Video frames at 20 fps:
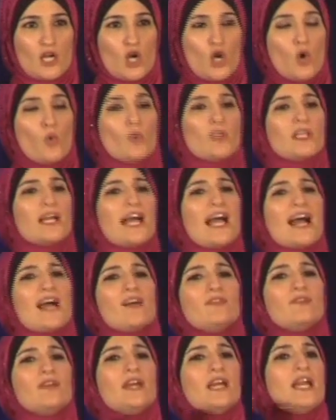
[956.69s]
who will
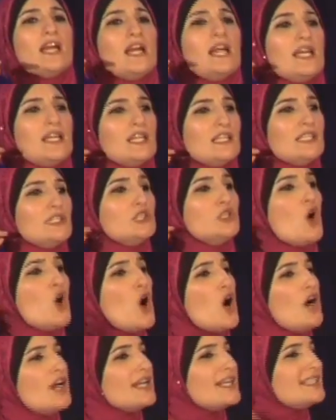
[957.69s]
have
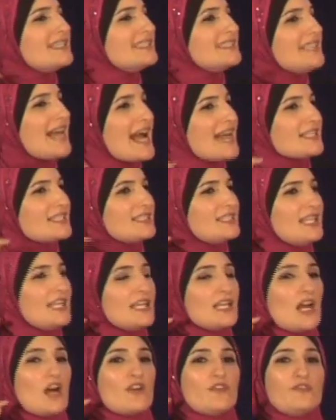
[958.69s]

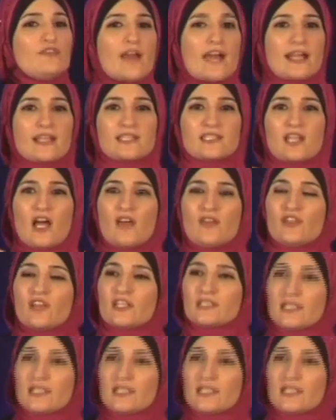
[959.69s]
long-lasting effects on their